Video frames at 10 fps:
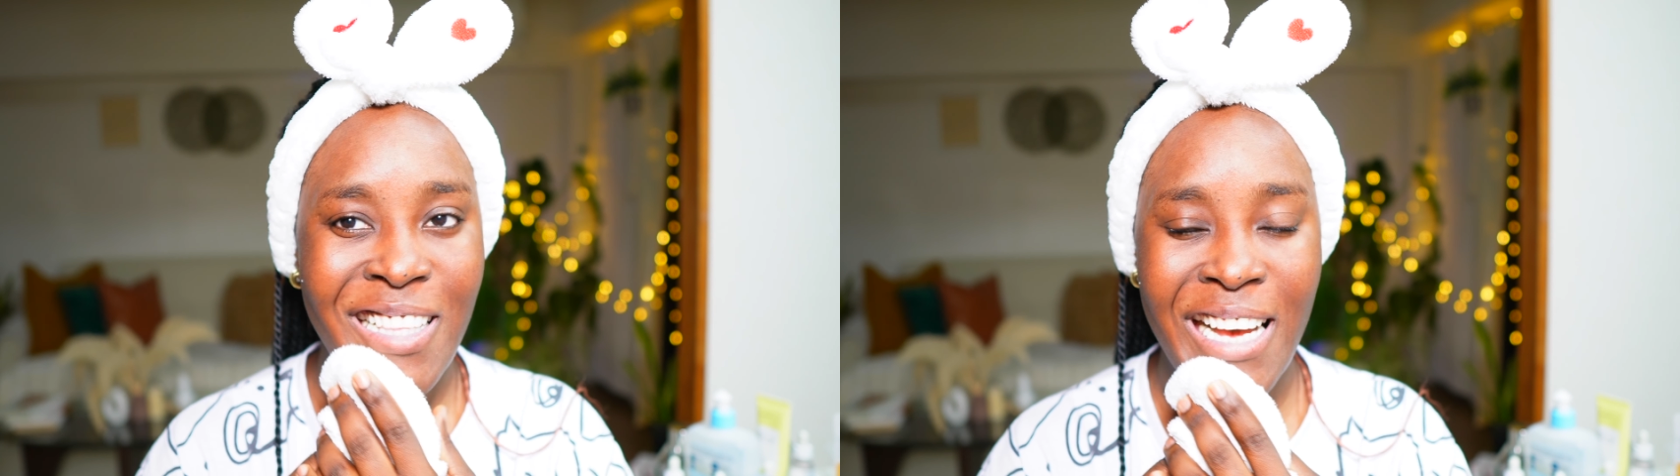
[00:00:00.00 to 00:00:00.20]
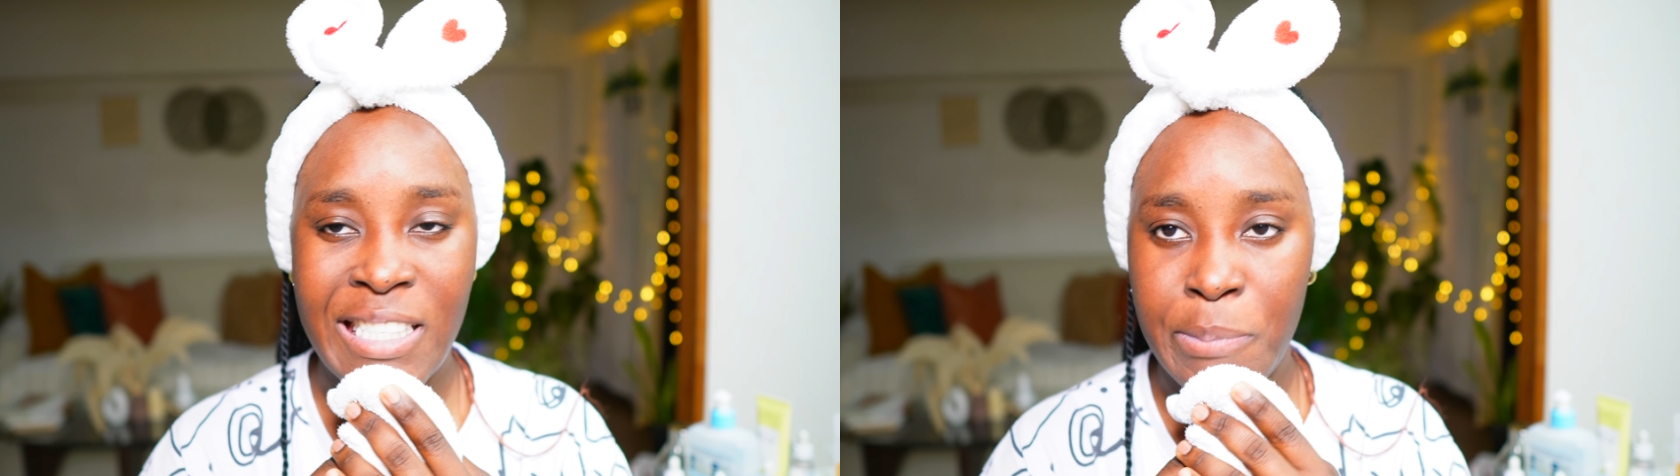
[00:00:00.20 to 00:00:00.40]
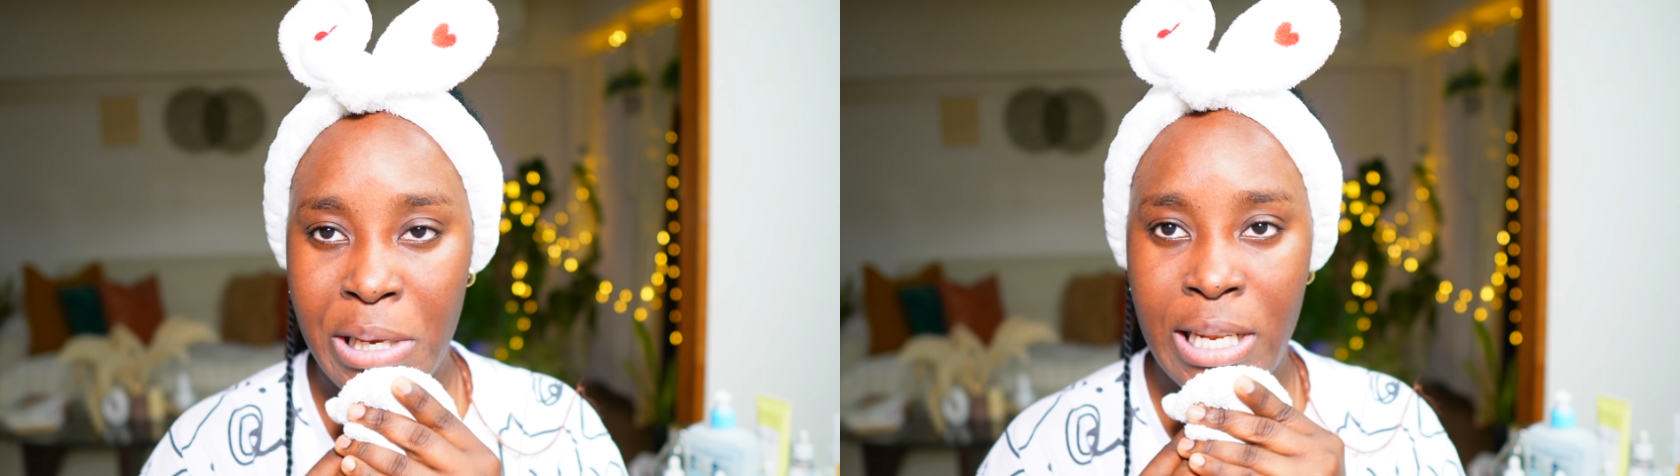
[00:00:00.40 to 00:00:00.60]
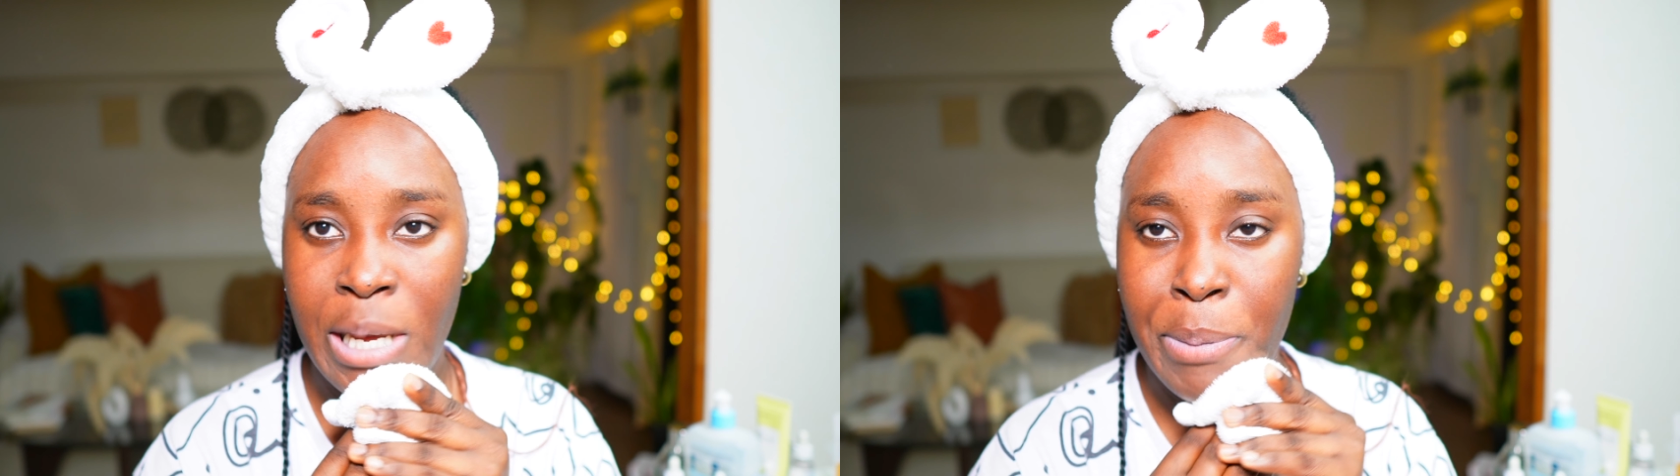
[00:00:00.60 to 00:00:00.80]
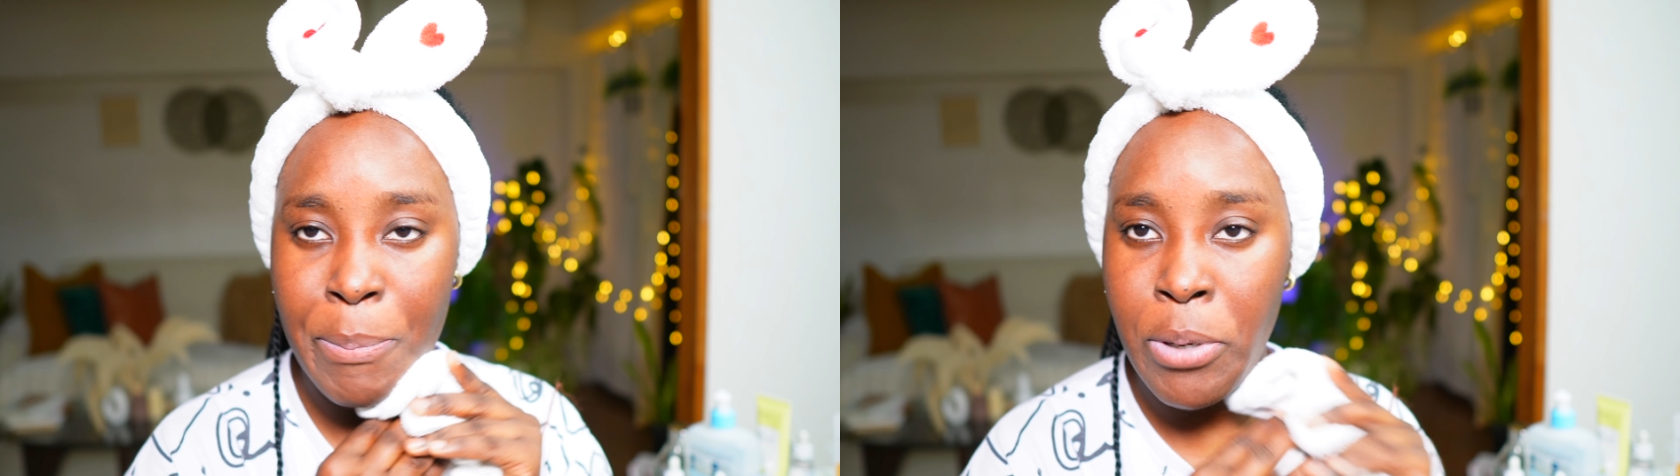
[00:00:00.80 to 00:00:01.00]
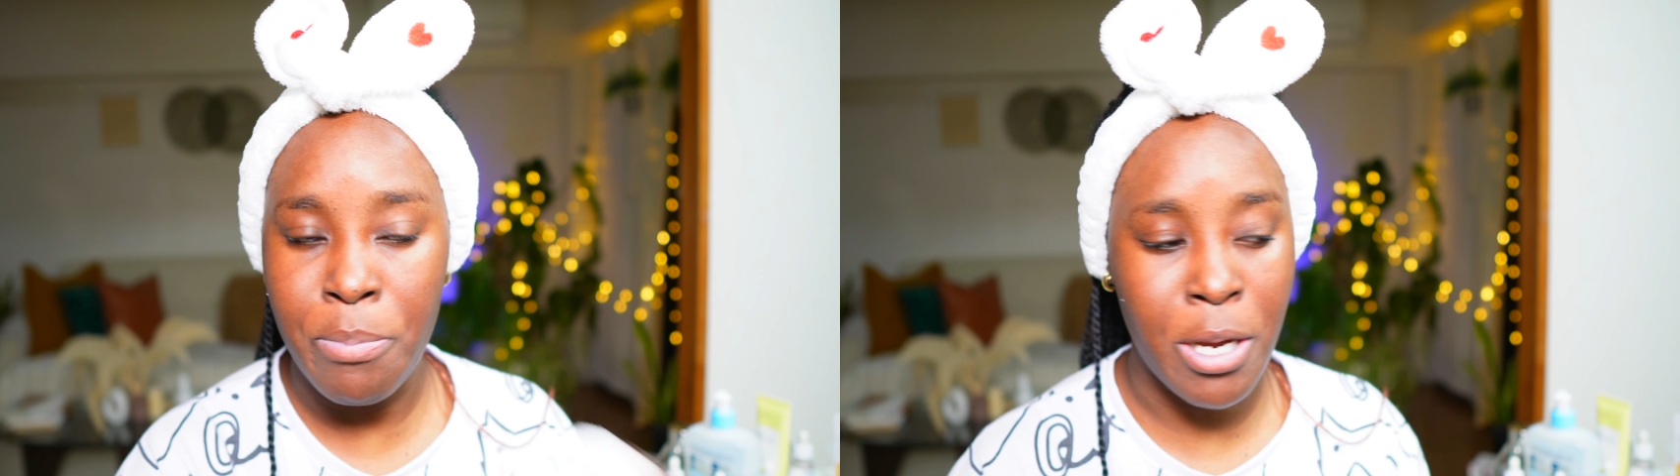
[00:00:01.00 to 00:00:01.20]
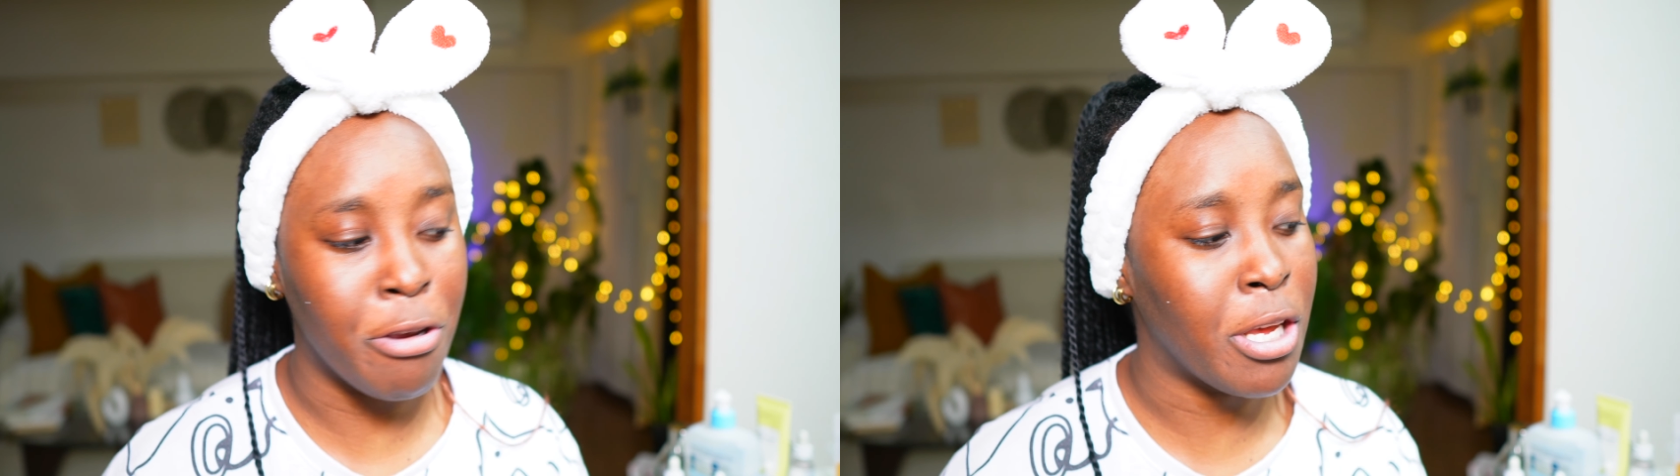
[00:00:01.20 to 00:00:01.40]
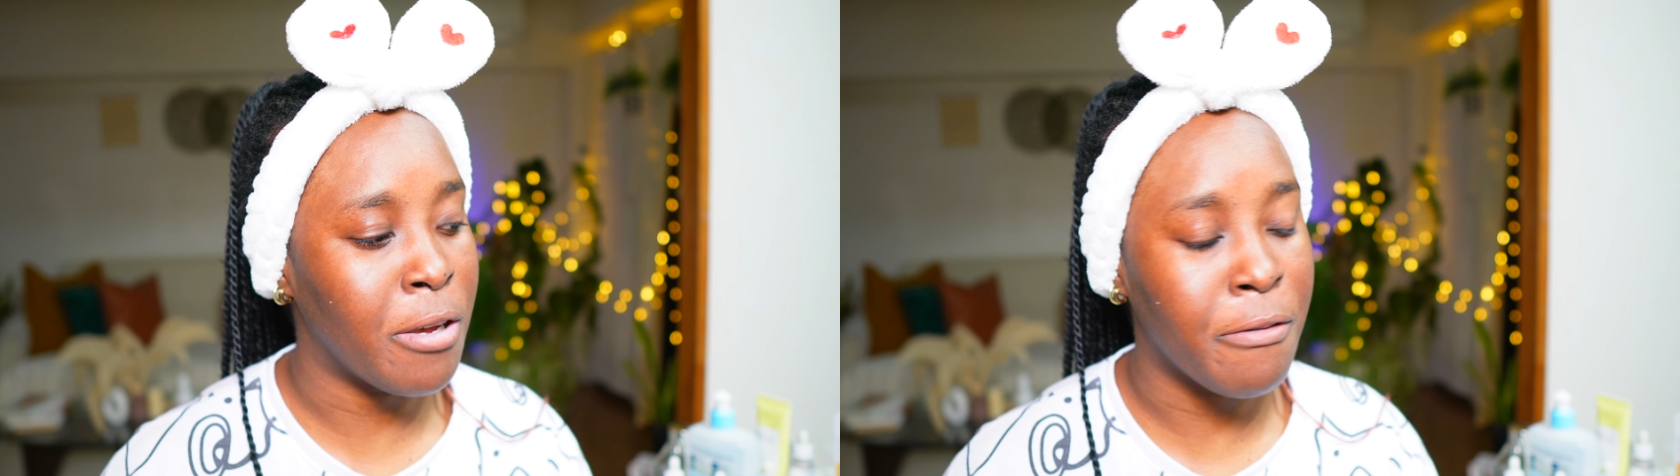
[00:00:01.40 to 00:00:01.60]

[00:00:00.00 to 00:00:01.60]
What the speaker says: Tasmania pepperberry